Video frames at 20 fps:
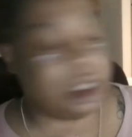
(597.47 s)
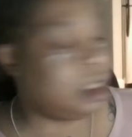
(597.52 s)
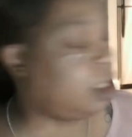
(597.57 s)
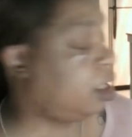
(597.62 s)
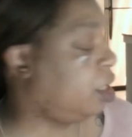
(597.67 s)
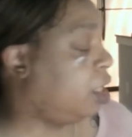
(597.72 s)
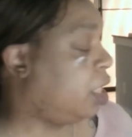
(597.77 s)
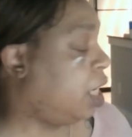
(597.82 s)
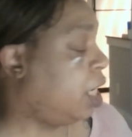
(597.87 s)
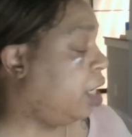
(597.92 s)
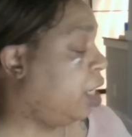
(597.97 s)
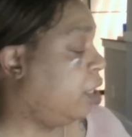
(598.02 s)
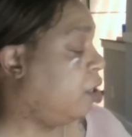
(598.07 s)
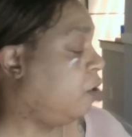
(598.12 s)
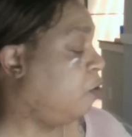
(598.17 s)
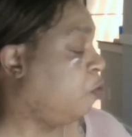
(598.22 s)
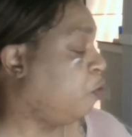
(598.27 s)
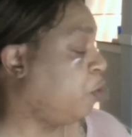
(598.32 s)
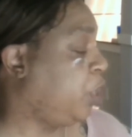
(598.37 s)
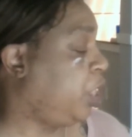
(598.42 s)

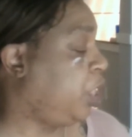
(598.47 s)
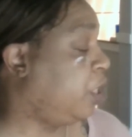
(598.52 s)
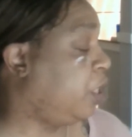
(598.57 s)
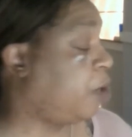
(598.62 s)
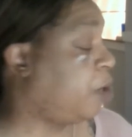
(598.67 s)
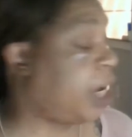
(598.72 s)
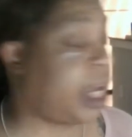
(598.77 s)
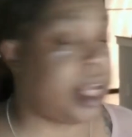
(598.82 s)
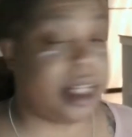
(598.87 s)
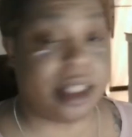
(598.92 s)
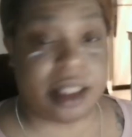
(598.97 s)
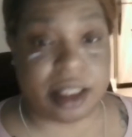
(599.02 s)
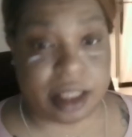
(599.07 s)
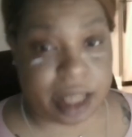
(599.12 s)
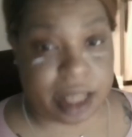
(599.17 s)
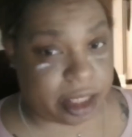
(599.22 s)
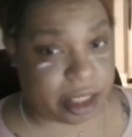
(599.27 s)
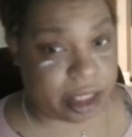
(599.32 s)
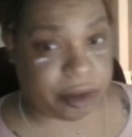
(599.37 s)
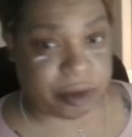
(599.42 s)
Now Rio
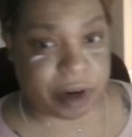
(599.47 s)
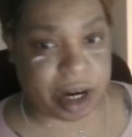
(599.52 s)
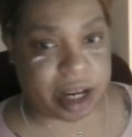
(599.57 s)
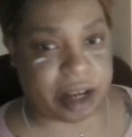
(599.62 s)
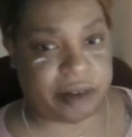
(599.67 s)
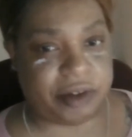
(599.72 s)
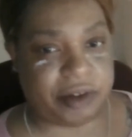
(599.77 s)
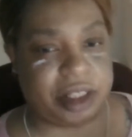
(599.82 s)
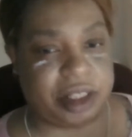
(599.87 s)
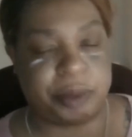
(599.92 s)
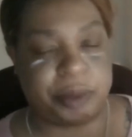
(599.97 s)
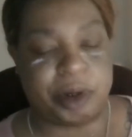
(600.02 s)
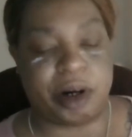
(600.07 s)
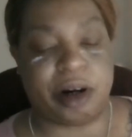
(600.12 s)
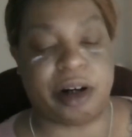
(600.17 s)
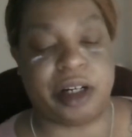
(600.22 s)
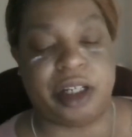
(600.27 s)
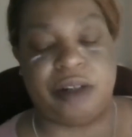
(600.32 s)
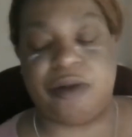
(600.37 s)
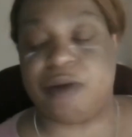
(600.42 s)
has arrived at the
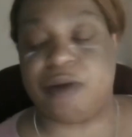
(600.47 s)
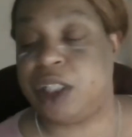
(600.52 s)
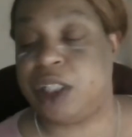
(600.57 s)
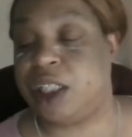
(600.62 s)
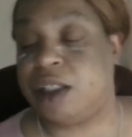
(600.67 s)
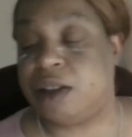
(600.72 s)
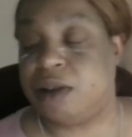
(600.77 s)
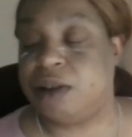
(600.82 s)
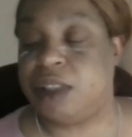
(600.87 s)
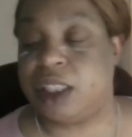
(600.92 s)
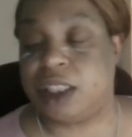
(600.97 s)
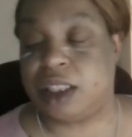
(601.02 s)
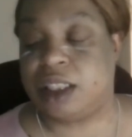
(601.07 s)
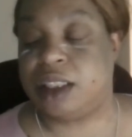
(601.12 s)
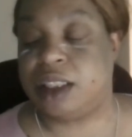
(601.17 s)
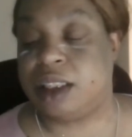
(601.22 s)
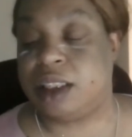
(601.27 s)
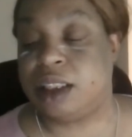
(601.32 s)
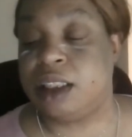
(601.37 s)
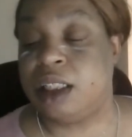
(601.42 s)
party. Rio
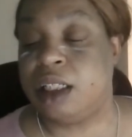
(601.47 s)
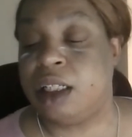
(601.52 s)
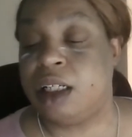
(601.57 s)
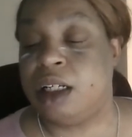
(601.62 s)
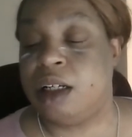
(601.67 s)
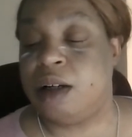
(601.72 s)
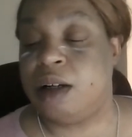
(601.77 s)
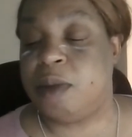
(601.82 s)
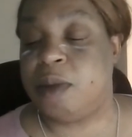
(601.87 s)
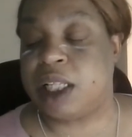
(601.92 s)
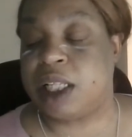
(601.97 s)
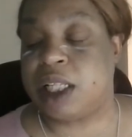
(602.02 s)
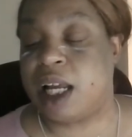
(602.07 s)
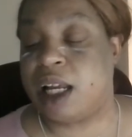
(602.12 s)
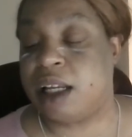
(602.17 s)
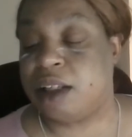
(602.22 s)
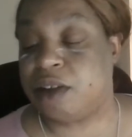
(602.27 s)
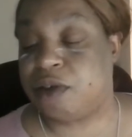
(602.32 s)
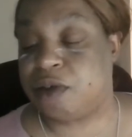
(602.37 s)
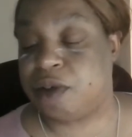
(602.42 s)
is
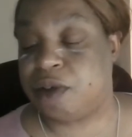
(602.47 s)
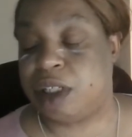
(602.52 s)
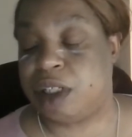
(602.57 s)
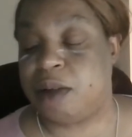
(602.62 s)
Milan's friend,